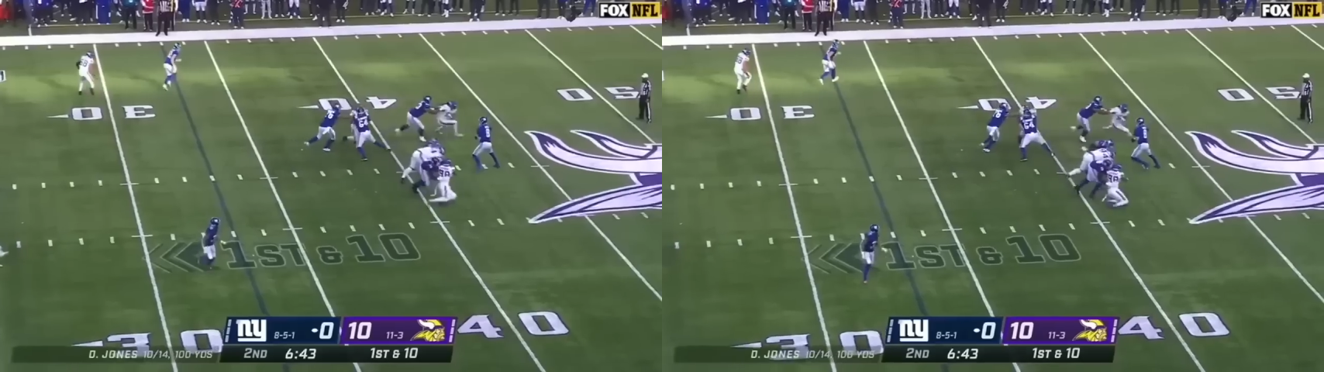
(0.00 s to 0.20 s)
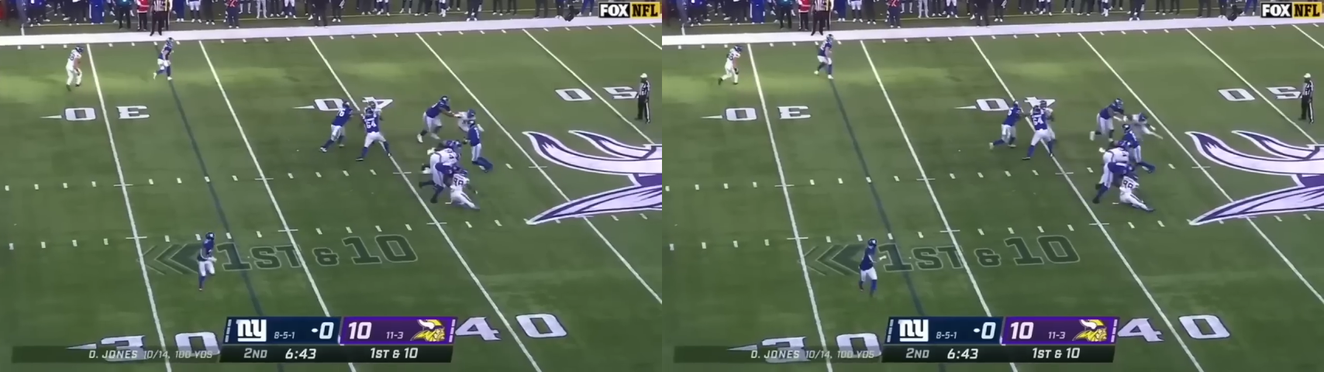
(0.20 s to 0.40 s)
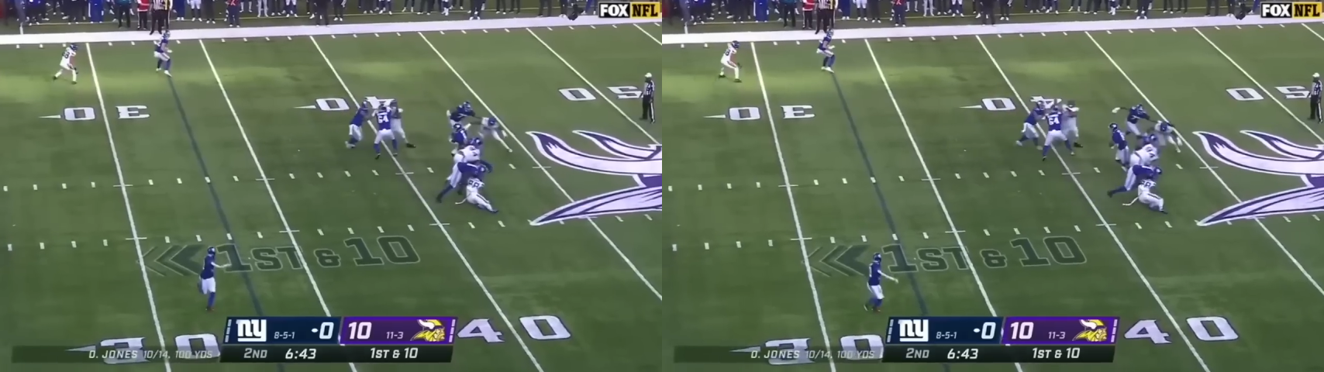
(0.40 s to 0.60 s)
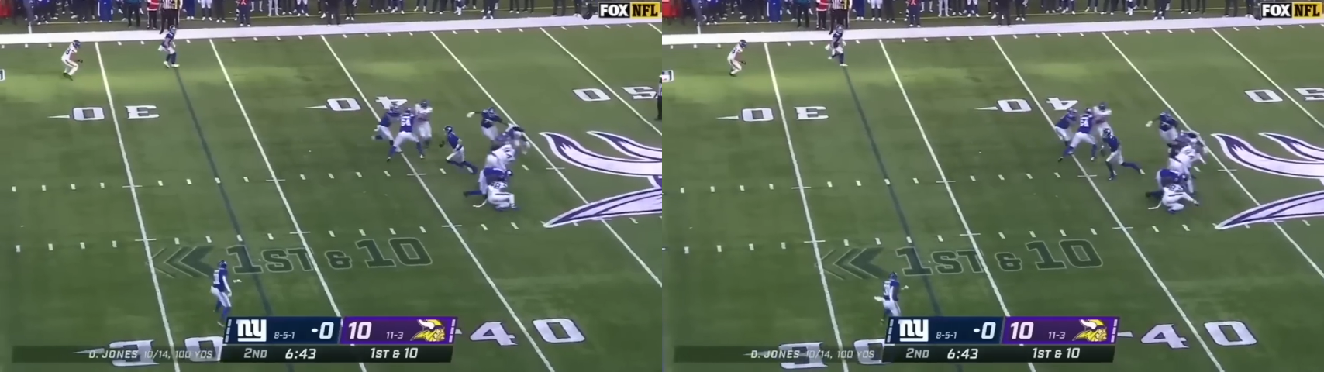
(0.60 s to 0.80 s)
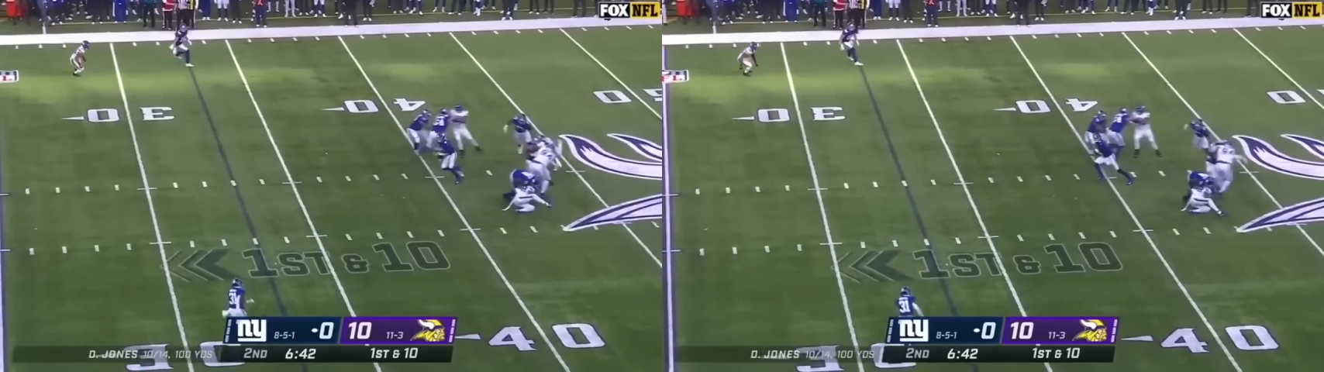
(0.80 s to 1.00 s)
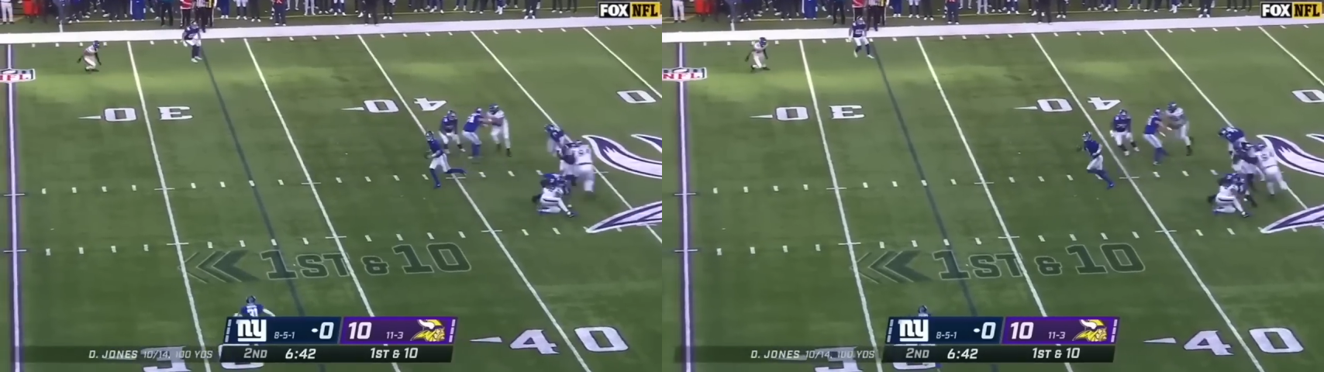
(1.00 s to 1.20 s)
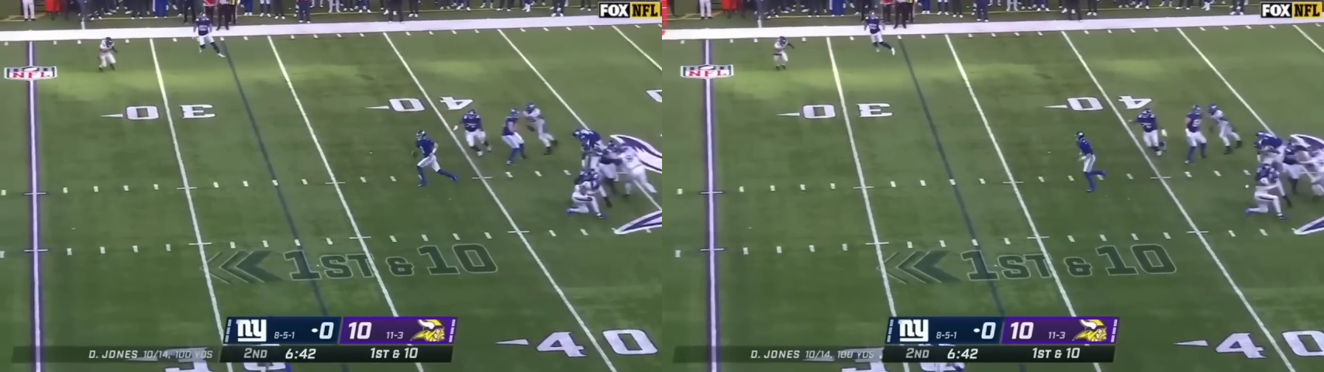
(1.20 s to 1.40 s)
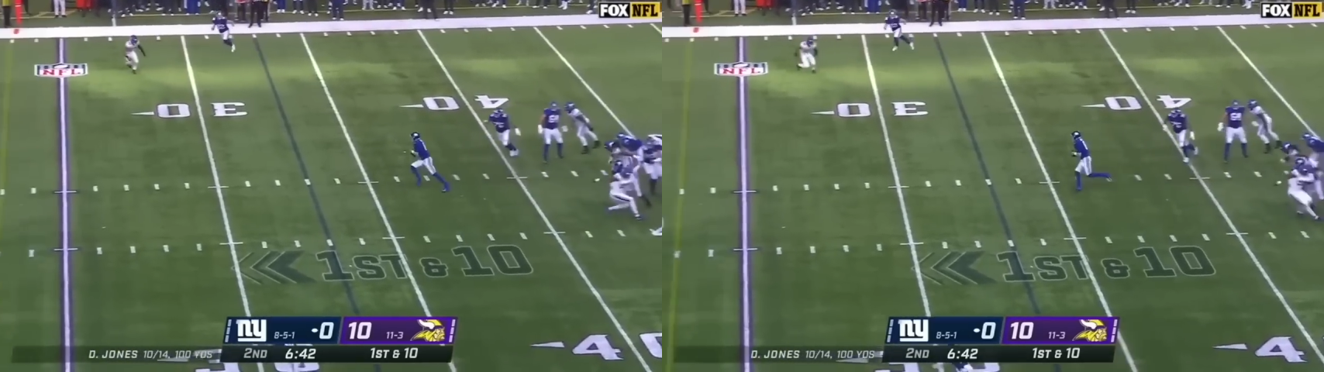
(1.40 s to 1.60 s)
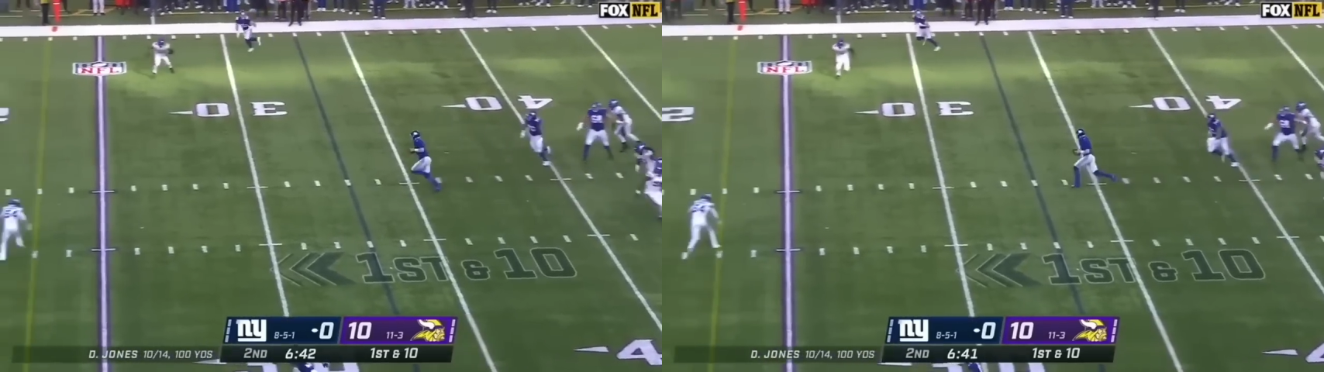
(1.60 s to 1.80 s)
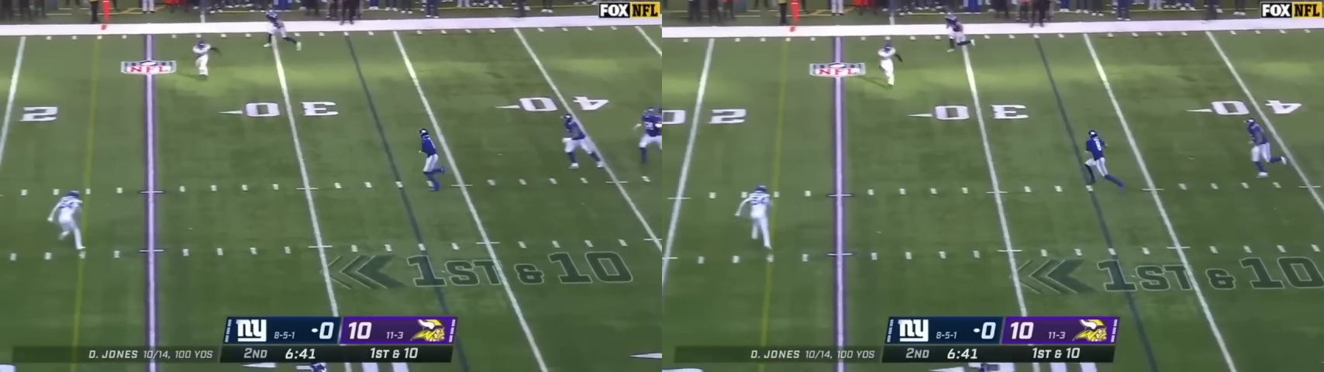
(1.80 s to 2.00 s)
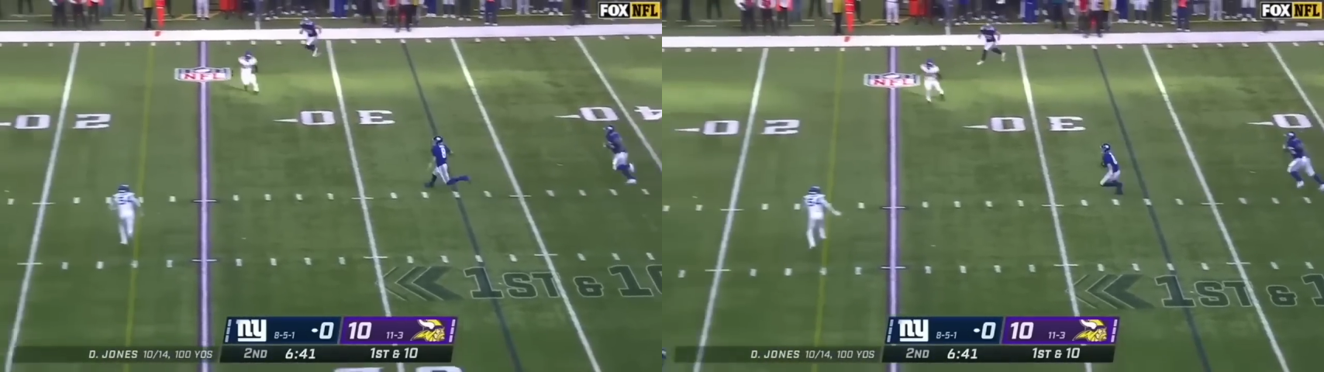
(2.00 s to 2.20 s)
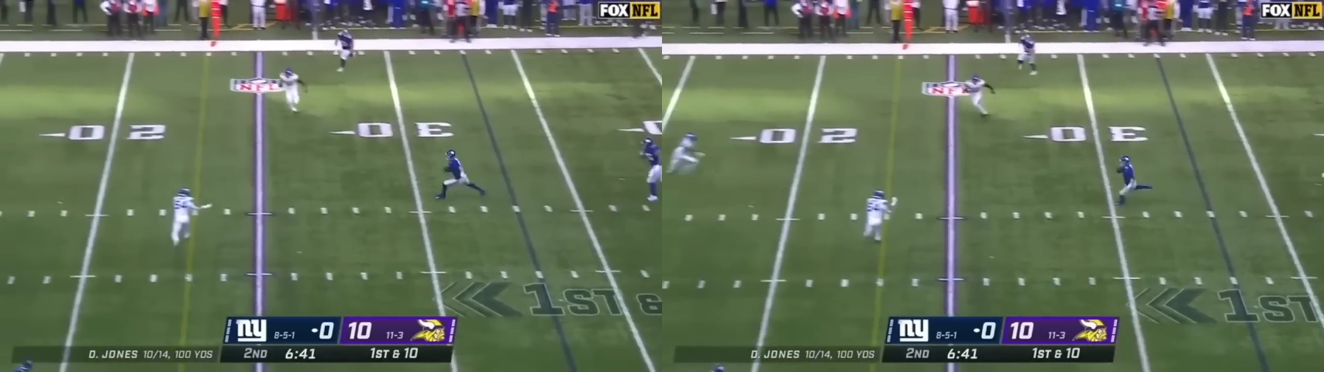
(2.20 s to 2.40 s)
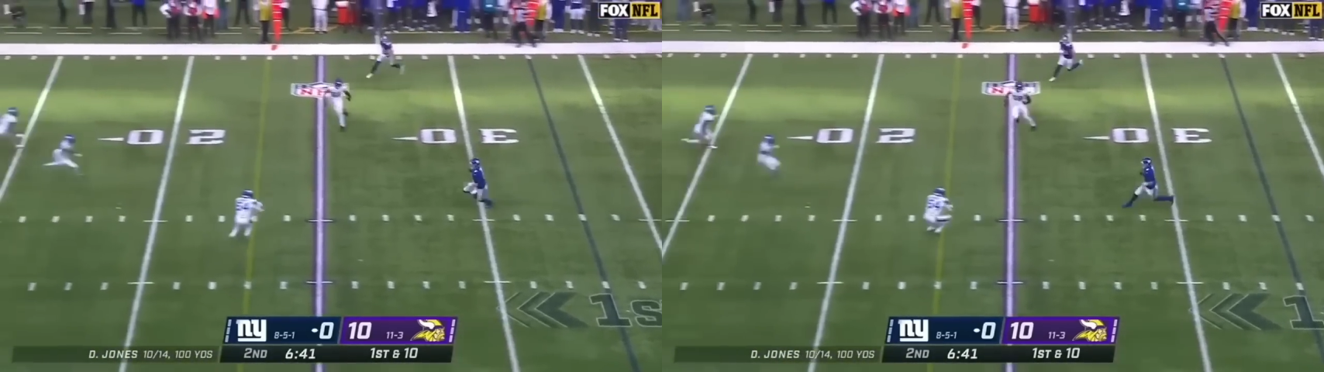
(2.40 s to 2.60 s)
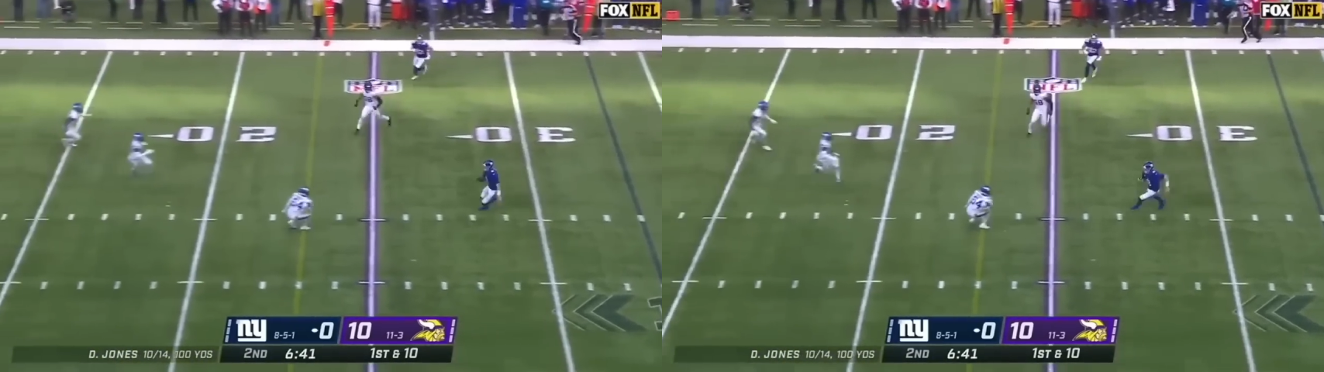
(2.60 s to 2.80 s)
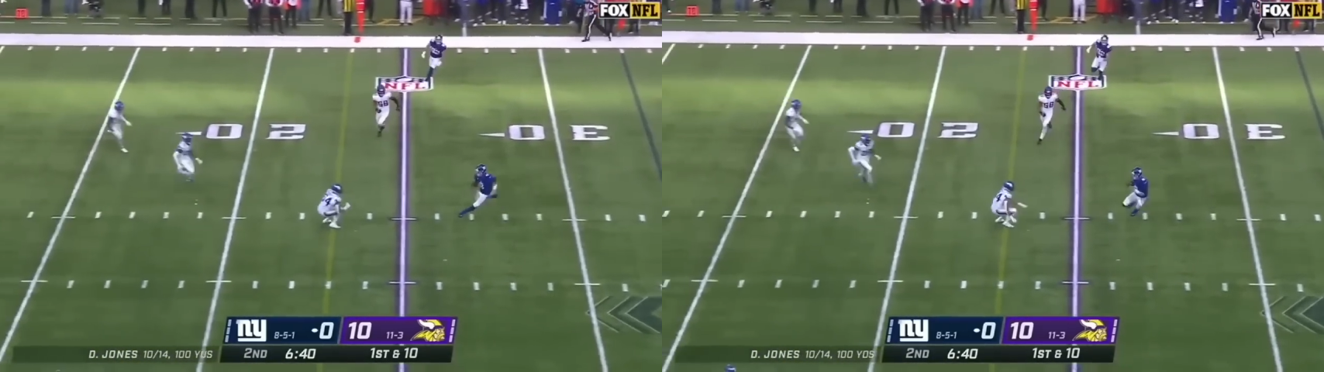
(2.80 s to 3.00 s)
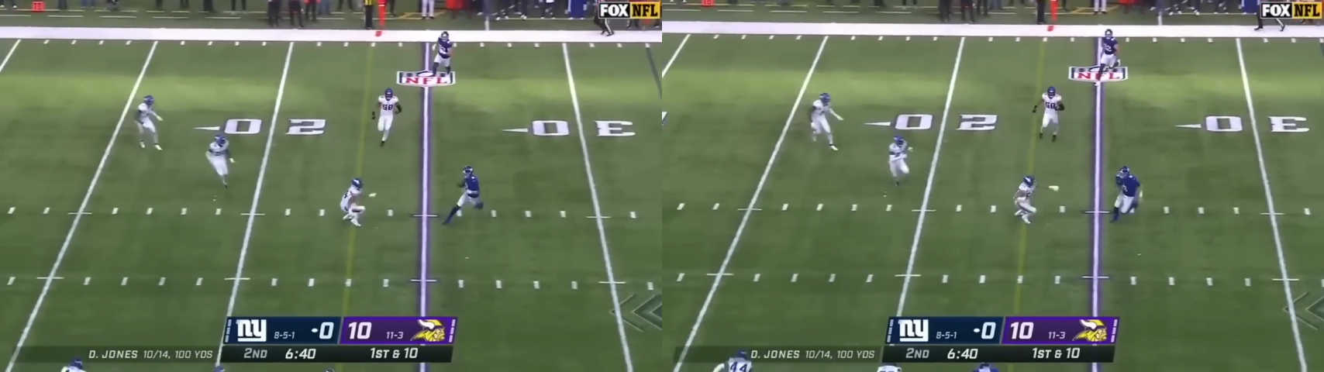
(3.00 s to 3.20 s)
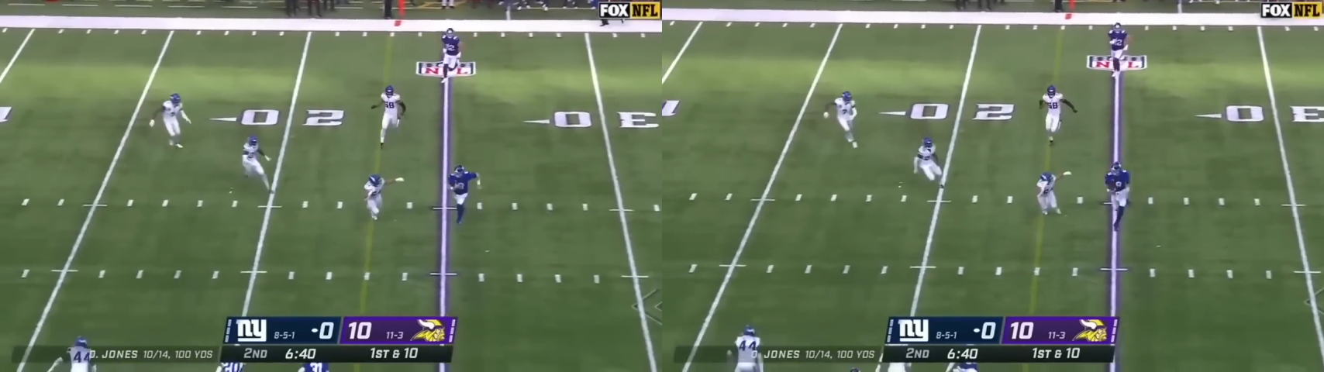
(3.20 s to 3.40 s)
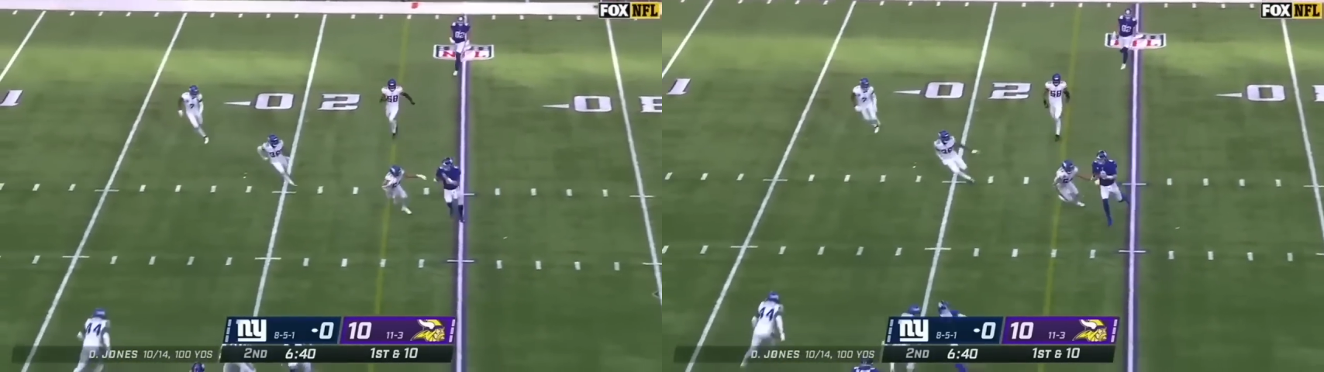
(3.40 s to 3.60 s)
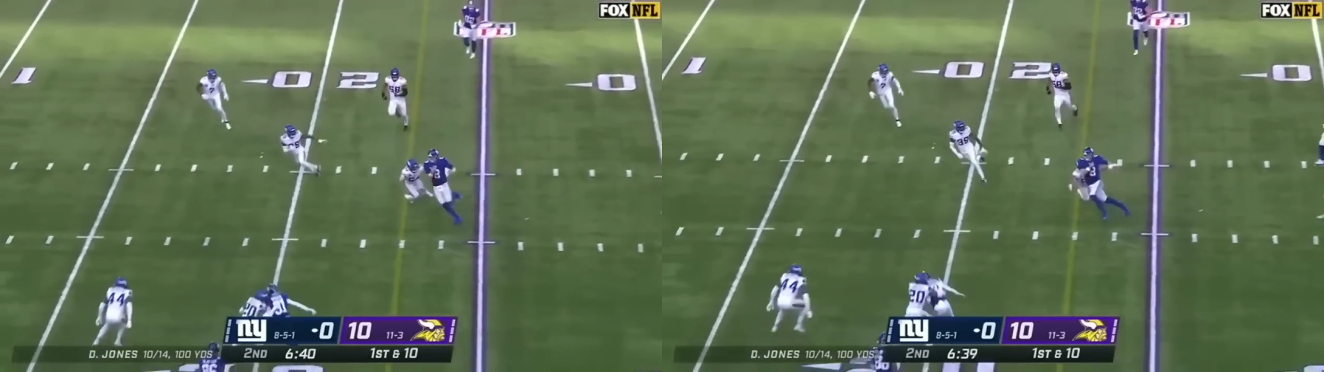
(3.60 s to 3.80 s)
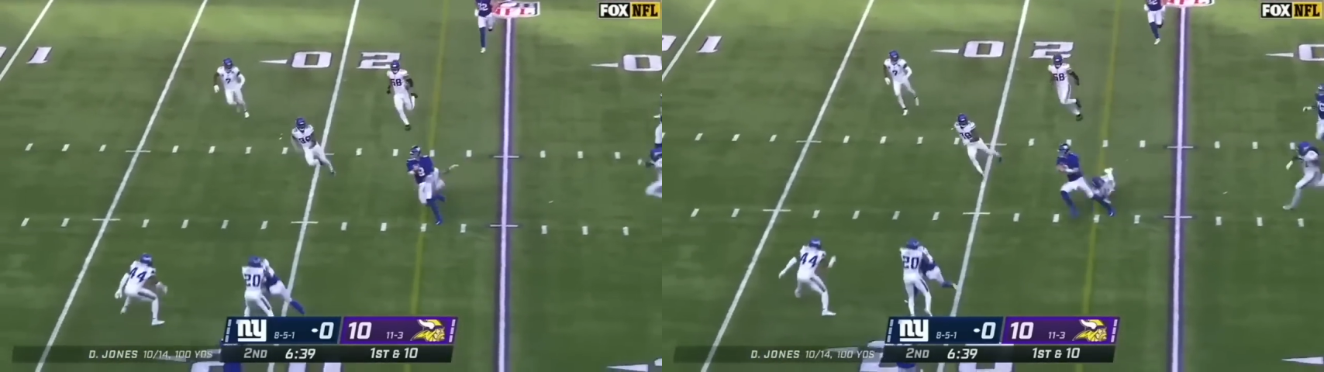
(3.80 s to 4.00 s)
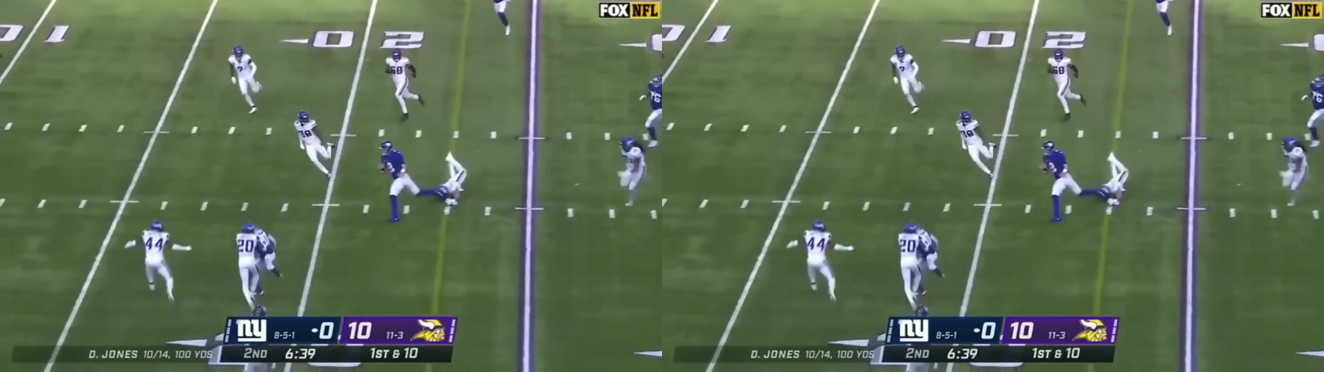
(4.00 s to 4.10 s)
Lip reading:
(no speaker visible)